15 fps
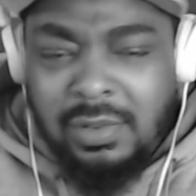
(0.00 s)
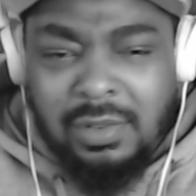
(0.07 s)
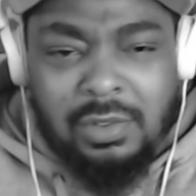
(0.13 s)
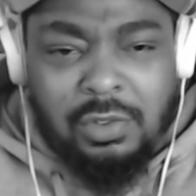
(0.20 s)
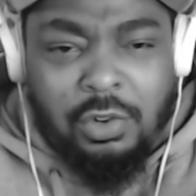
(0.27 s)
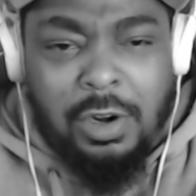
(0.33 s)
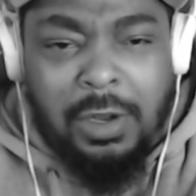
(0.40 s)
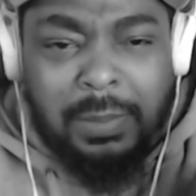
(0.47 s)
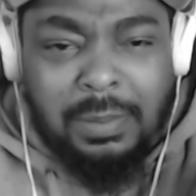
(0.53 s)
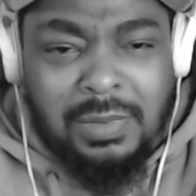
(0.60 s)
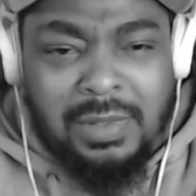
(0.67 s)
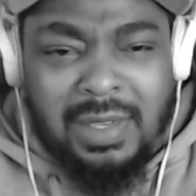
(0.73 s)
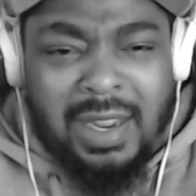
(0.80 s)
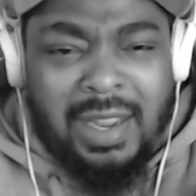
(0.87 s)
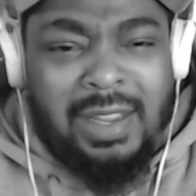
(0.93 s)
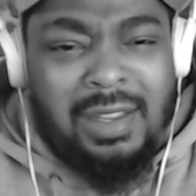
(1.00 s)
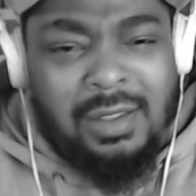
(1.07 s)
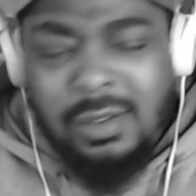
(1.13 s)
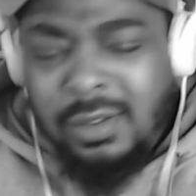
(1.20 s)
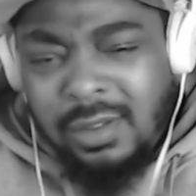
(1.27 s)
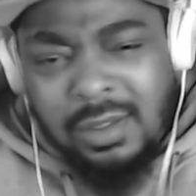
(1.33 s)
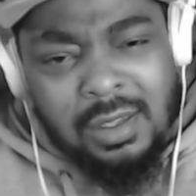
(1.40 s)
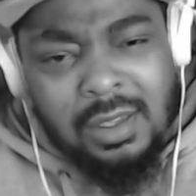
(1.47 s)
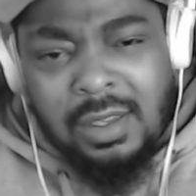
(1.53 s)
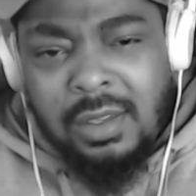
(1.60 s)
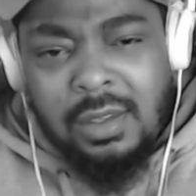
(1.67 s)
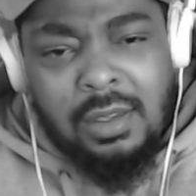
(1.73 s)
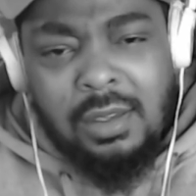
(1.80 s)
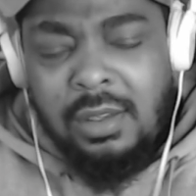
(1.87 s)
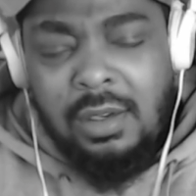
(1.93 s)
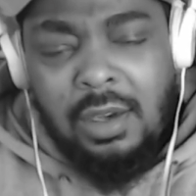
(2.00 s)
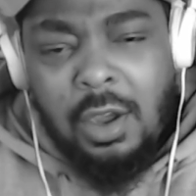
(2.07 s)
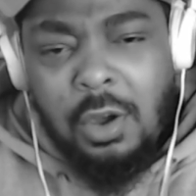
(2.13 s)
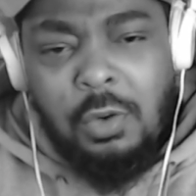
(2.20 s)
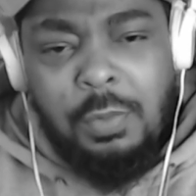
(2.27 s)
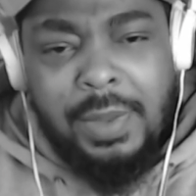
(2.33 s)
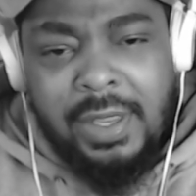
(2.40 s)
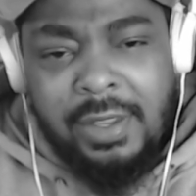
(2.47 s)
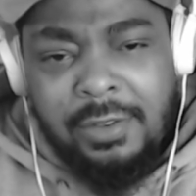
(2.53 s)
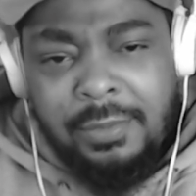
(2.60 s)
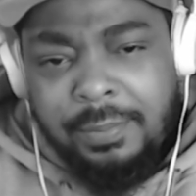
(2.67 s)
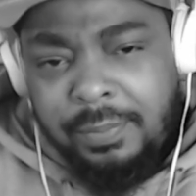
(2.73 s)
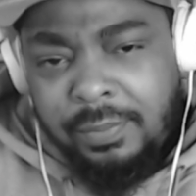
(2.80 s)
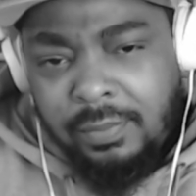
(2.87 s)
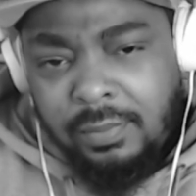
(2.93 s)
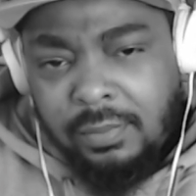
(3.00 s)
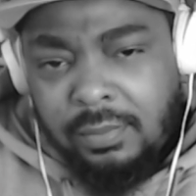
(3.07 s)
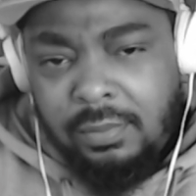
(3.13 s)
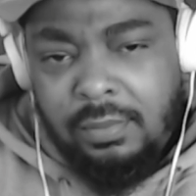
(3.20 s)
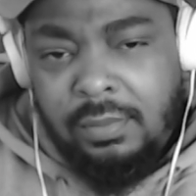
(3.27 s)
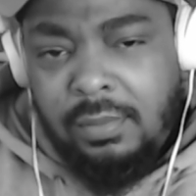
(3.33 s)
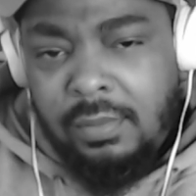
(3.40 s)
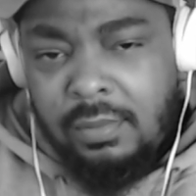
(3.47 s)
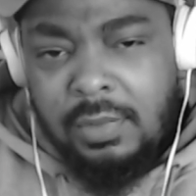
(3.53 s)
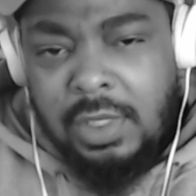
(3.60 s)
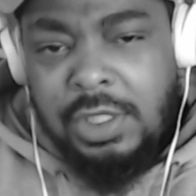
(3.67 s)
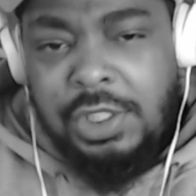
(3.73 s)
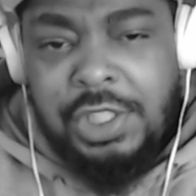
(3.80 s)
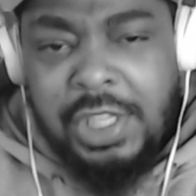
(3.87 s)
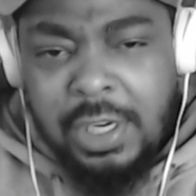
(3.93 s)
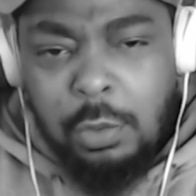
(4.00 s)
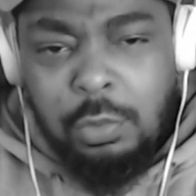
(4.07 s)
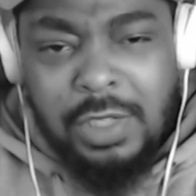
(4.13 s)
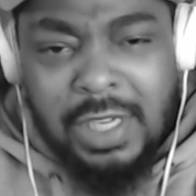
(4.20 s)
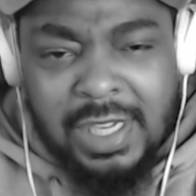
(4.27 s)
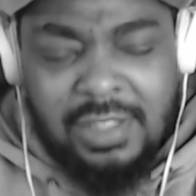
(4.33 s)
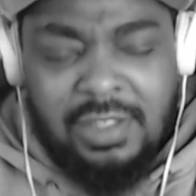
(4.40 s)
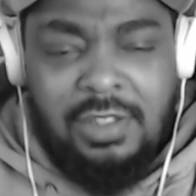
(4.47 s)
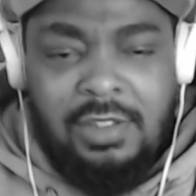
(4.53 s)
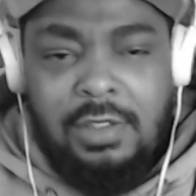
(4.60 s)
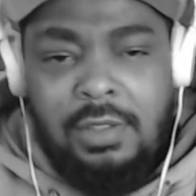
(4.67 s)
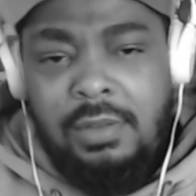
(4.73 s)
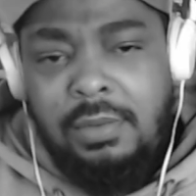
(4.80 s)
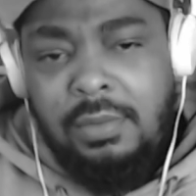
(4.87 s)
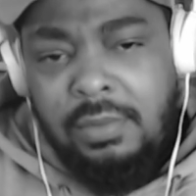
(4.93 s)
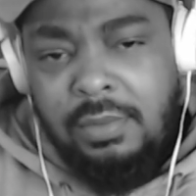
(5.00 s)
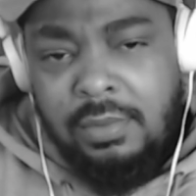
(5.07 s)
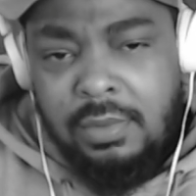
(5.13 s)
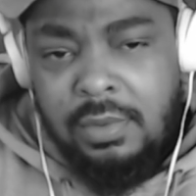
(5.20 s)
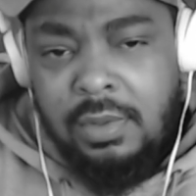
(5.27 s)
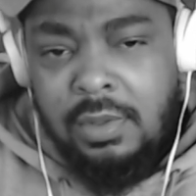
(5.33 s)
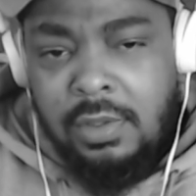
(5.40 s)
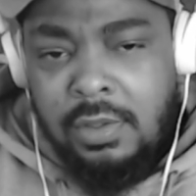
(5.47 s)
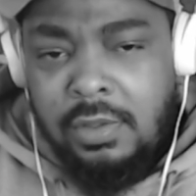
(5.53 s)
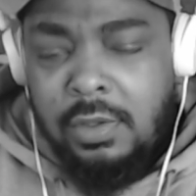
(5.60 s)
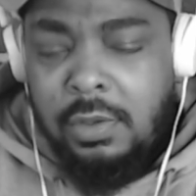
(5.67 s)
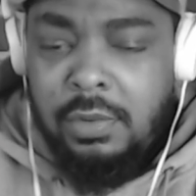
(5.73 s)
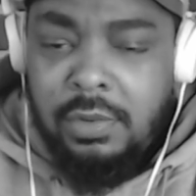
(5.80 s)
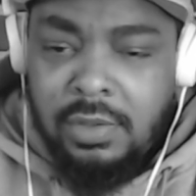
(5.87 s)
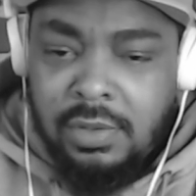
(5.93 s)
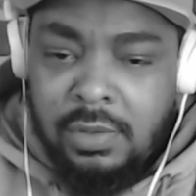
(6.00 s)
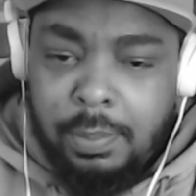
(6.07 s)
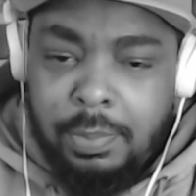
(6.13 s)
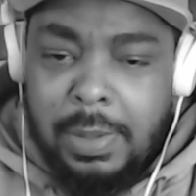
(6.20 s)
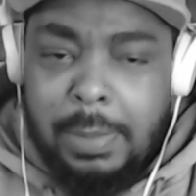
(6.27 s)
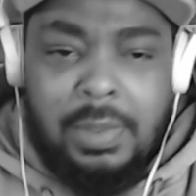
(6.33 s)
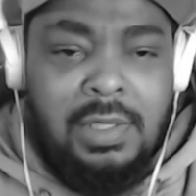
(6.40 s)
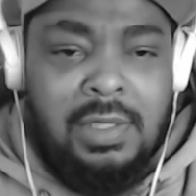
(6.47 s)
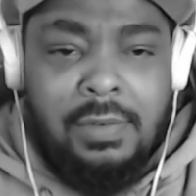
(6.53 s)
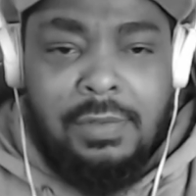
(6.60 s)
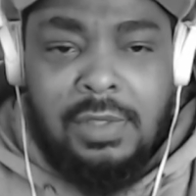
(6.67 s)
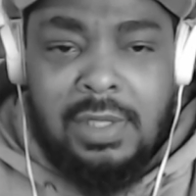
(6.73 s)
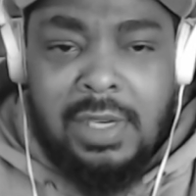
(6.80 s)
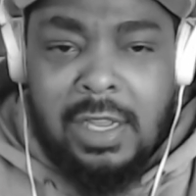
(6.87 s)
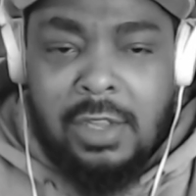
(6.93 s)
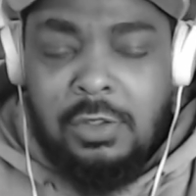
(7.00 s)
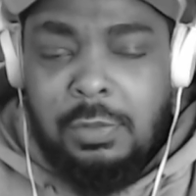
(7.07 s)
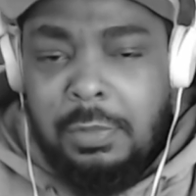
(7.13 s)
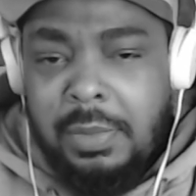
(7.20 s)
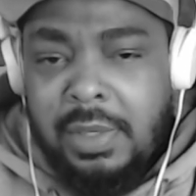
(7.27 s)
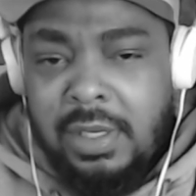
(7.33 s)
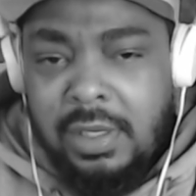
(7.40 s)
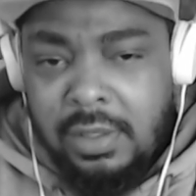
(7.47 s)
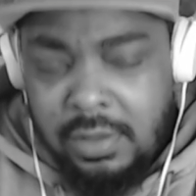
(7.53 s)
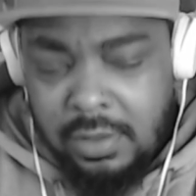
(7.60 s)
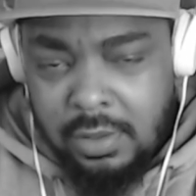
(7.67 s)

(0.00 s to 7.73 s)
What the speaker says: crumbs. Like, no, man. Cheeto dust. So this is a public service announcement, man.